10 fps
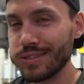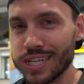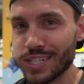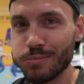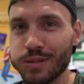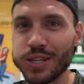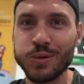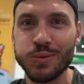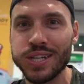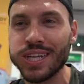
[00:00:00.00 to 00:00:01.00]
Not something
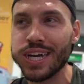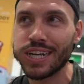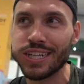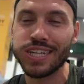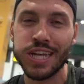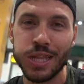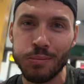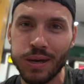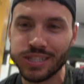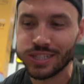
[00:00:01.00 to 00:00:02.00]
you would eat on a daily
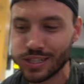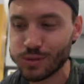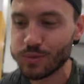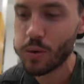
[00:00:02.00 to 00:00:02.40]
basis.